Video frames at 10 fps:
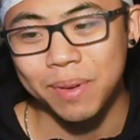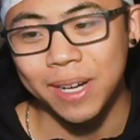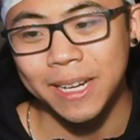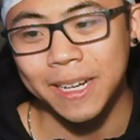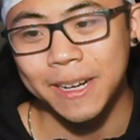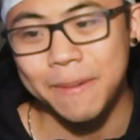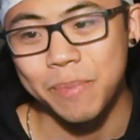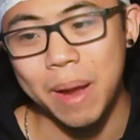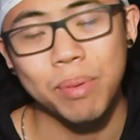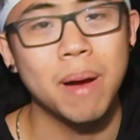But
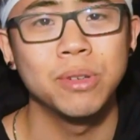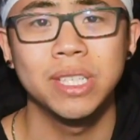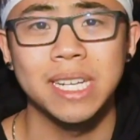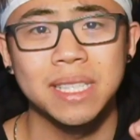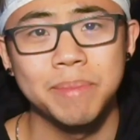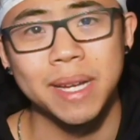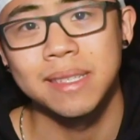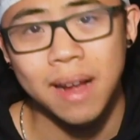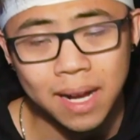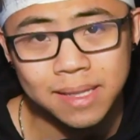um, I promise you guys the
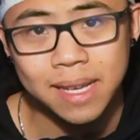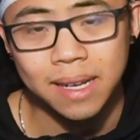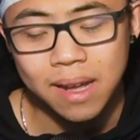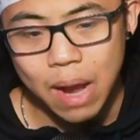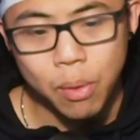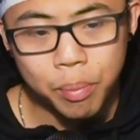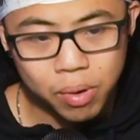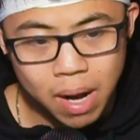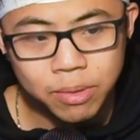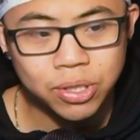best content. I will
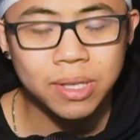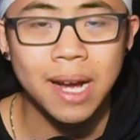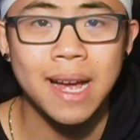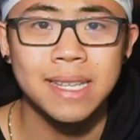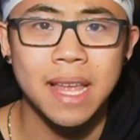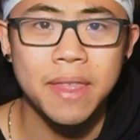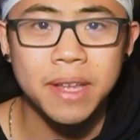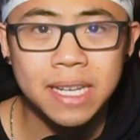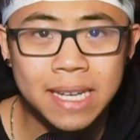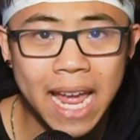promise you guys
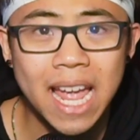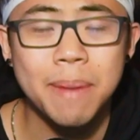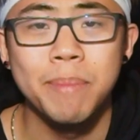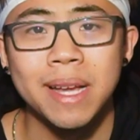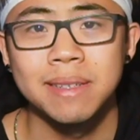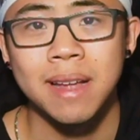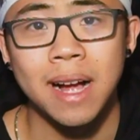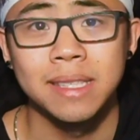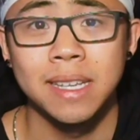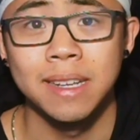the damn best
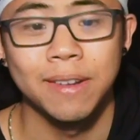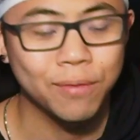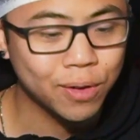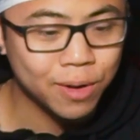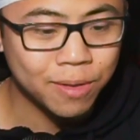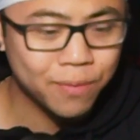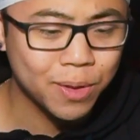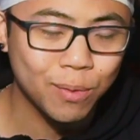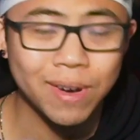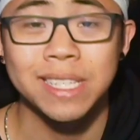content for
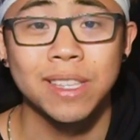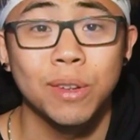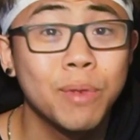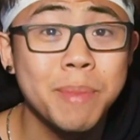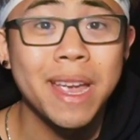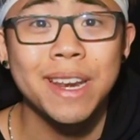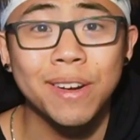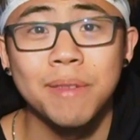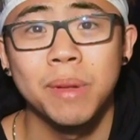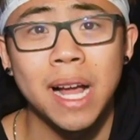for the rest the
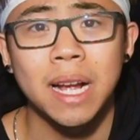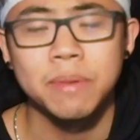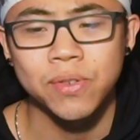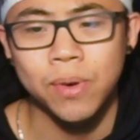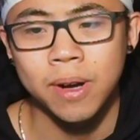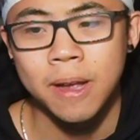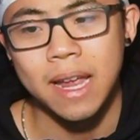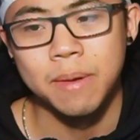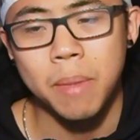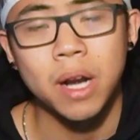remainder of Black Ops 4
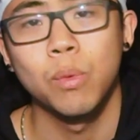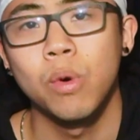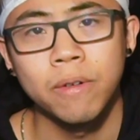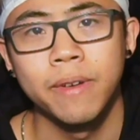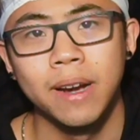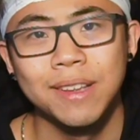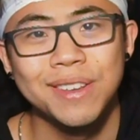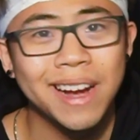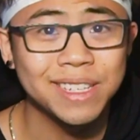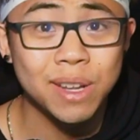and Modern Warfare.
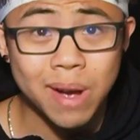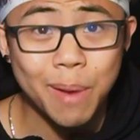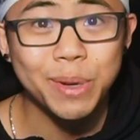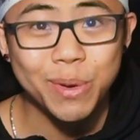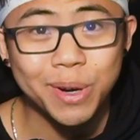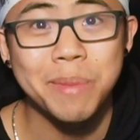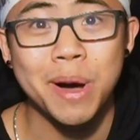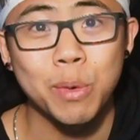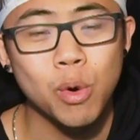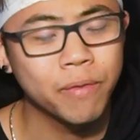You guys know how we do it on
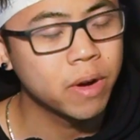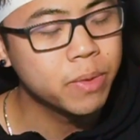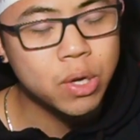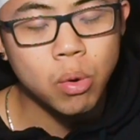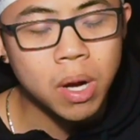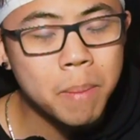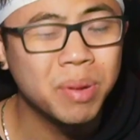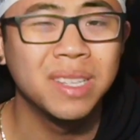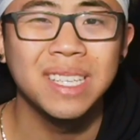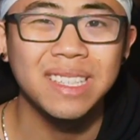Modern Warfare. We go
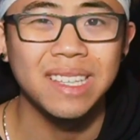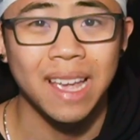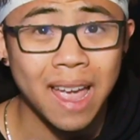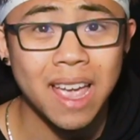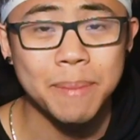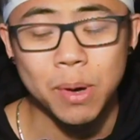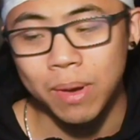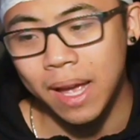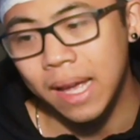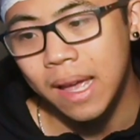completely ham,
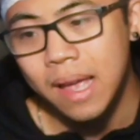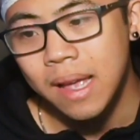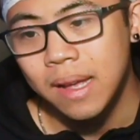okay?